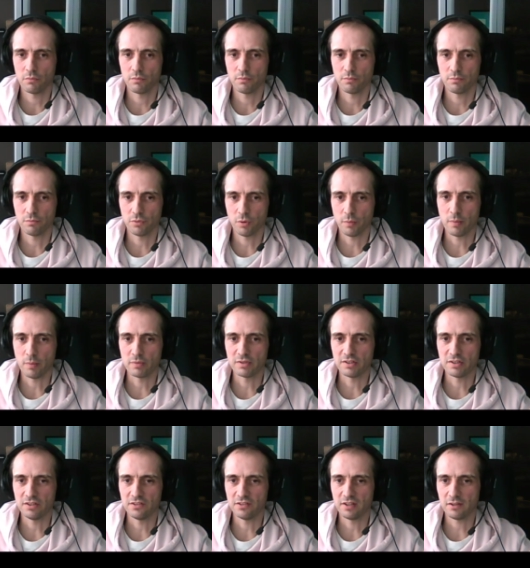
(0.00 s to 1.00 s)

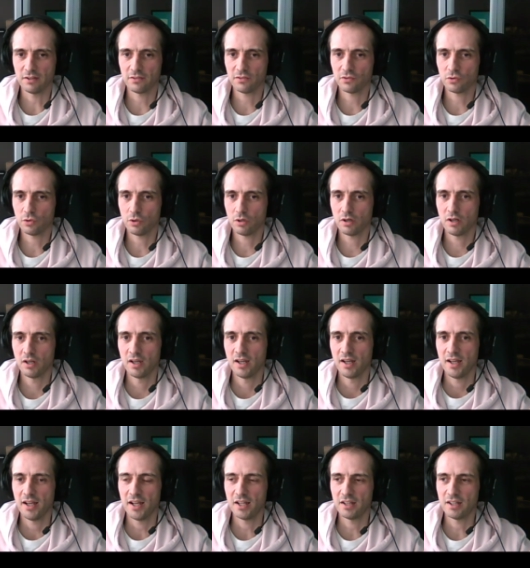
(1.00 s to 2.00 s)
probably this X-score,
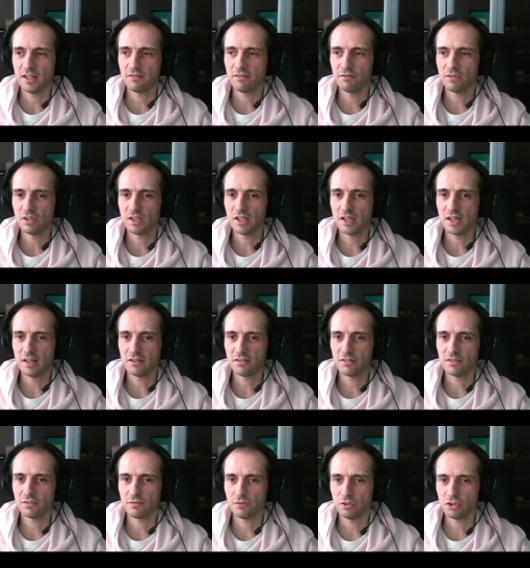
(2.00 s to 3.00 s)
and then we
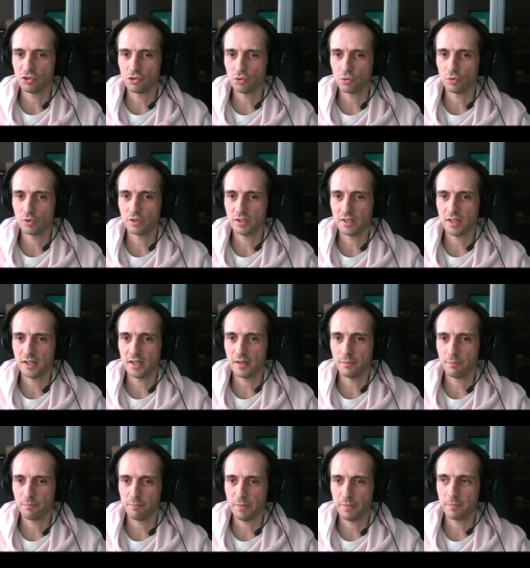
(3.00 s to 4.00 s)
took the
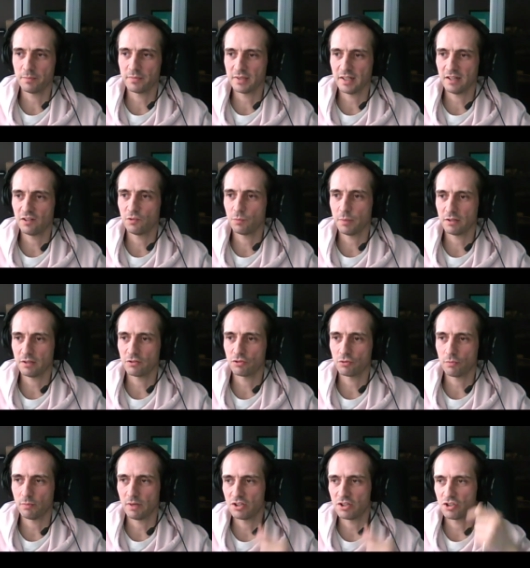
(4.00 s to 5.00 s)
peptide
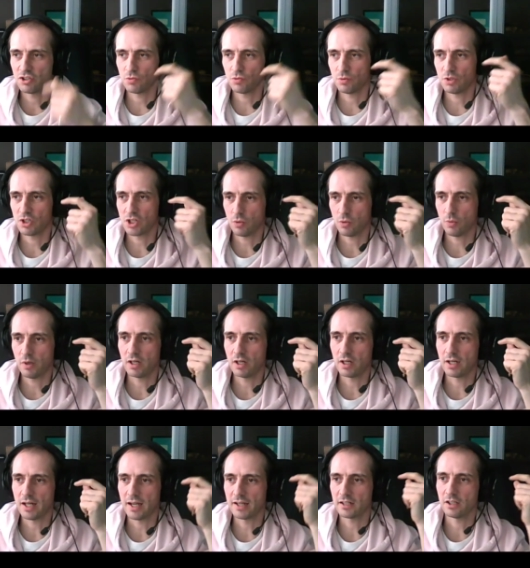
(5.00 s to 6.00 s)
spectrum matches, which are very
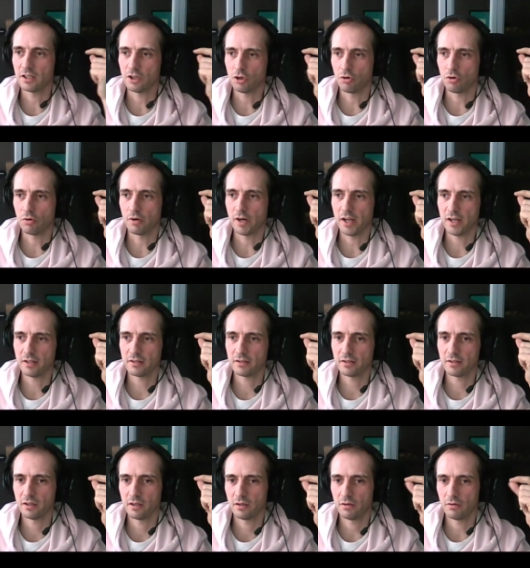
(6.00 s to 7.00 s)
likely correct.
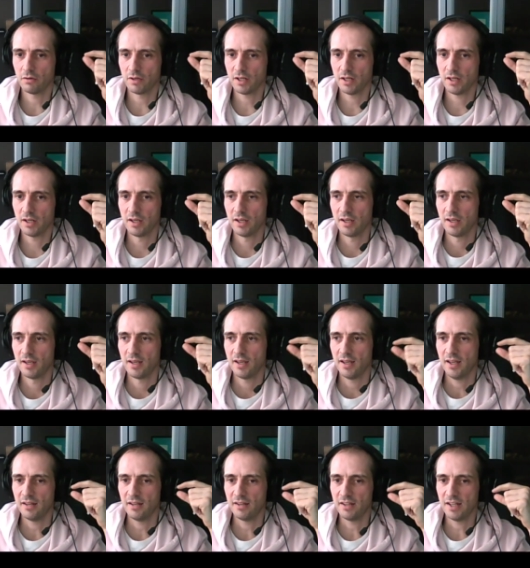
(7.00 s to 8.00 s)
Okay,
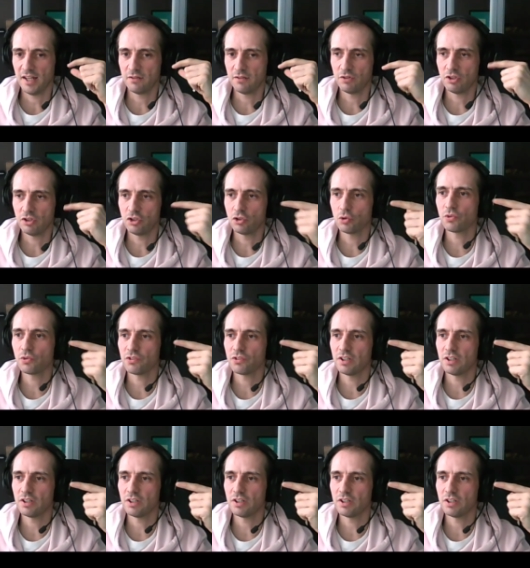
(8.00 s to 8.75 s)
and then we used it.